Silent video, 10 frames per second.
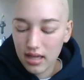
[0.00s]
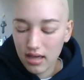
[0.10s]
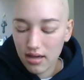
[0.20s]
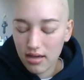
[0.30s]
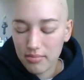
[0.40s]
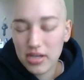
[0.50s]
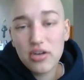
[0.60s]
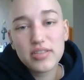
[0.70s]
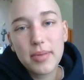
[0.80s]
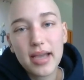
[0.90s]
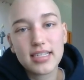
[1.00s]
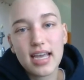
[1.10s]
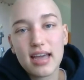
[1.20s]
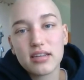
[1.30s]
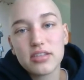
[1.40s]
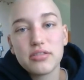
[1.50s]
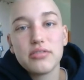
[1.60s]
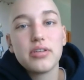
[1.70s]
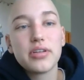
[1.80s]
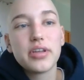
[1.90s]
It goes back to
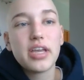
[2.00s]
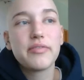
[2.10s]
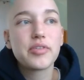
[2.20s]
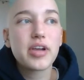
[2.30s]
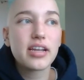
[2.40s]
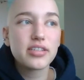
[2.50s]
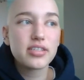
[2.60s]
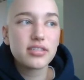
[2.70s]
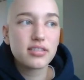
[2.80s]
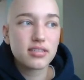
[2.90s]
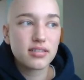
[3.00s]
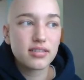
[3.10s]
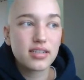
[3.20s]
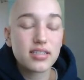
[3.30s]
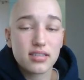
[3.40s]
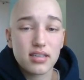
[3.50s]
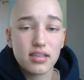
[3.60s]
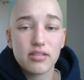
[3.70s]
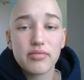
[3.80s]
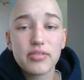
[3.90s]
attitude. If you kind of just, because
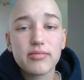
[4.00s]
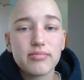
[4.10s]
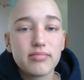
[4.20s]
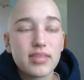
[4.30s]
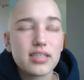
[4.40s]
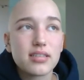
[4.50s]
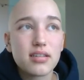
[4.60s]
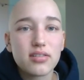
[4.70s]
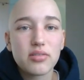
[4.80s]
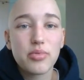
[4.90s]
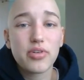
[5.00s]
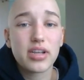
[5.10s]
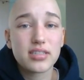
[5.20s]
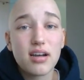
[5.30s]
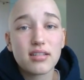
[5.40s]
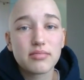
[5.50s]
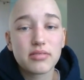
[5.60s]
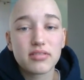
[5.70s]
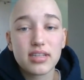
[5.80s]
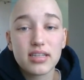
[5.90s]
your room is going to look boring. It's a
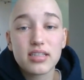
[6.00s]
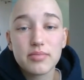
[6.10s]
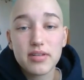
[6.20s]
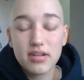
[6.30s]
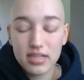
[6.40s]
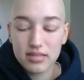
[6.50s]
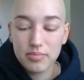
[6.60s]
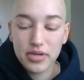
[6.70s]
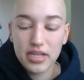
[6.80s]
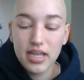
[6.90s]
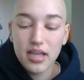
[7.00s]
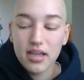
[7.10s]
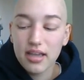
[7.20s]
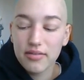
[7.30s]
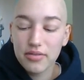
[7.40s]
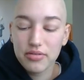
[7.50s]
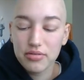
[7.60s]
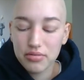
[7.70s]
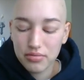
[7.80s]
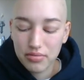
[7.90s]
hospital, like, let's be honest. But if
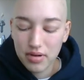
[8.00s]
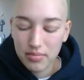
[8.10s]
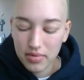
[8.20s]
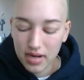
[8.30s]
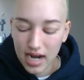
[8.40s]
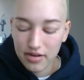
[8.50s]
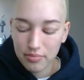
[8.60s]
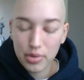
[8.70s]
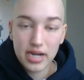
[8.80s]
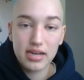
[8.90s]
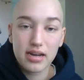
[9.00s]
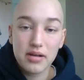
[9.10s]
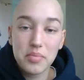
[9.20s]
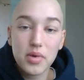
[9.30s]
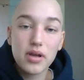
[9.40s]
you kind of brighten it up,